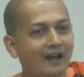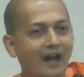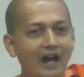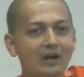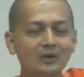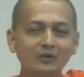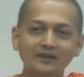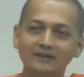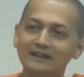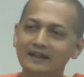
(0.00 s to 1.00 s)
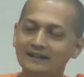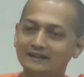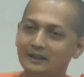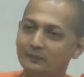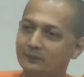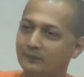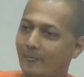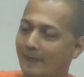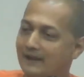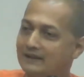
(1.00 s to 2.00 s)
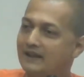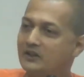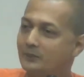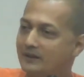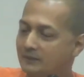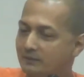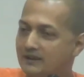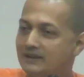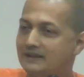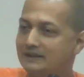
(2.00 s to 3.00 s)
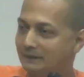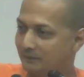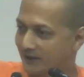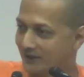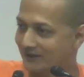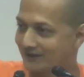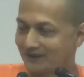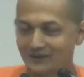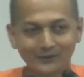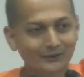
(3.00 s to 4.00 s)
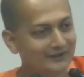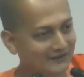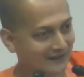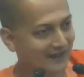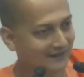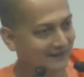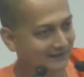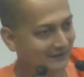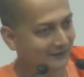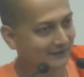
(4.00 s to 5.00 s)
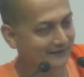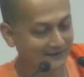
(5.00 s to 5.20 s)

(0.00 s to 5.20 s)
how do we relate that engagement, meaning and pleasure to this idea, you know, that the